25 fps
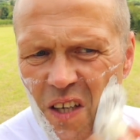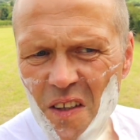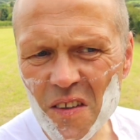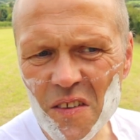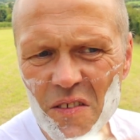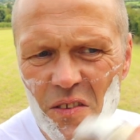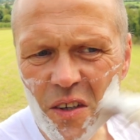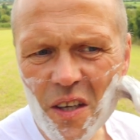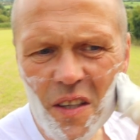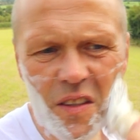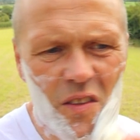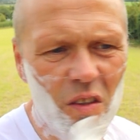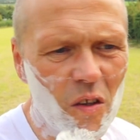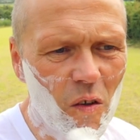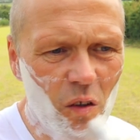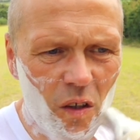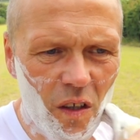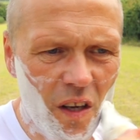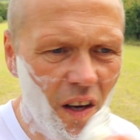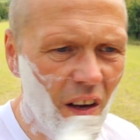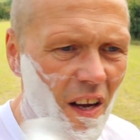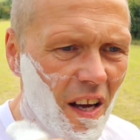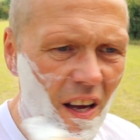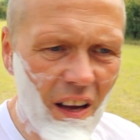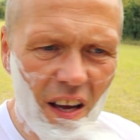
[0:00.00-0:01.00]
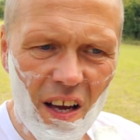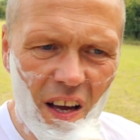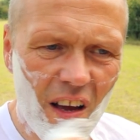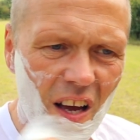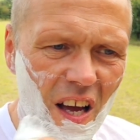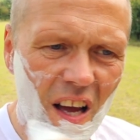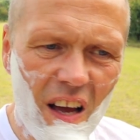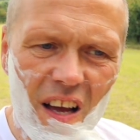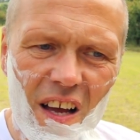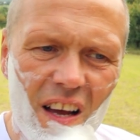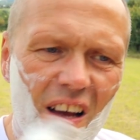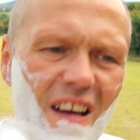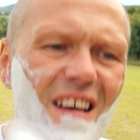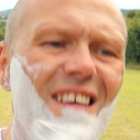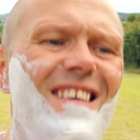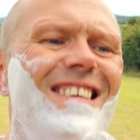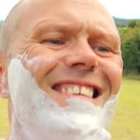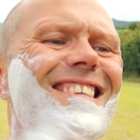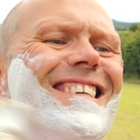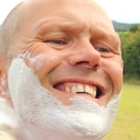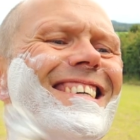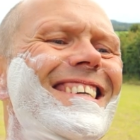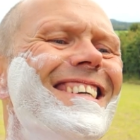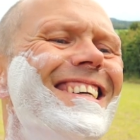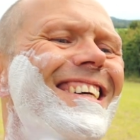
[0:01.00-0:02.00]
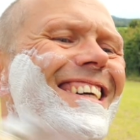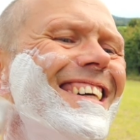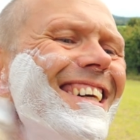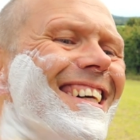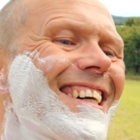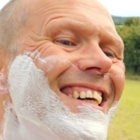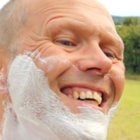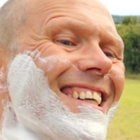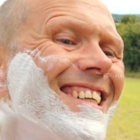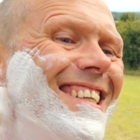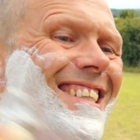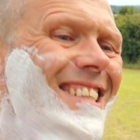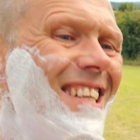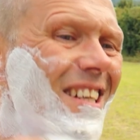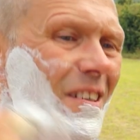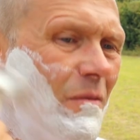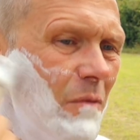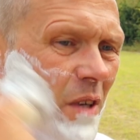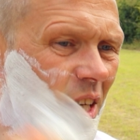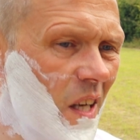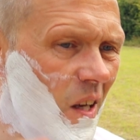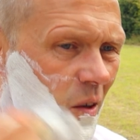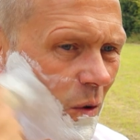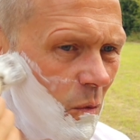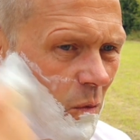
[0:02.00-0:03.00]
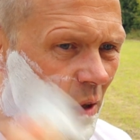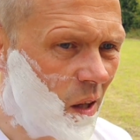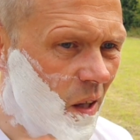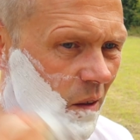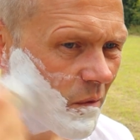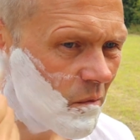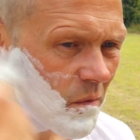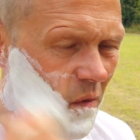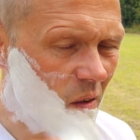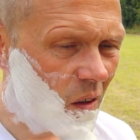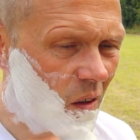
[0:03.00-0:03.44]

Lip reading: it straight on, and we'll get on with it.